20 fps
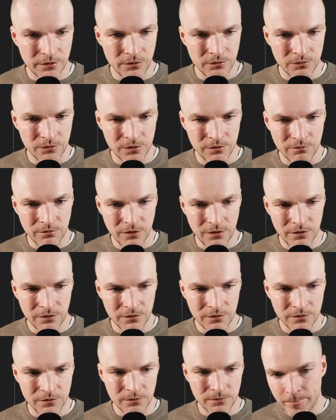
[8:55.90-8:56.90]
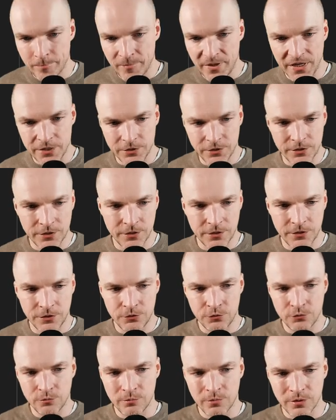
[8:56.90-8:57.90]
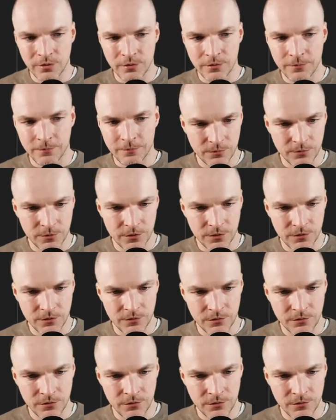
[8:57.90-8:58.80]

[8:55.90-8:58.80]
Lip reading: new device Magic Cube. I'm gonna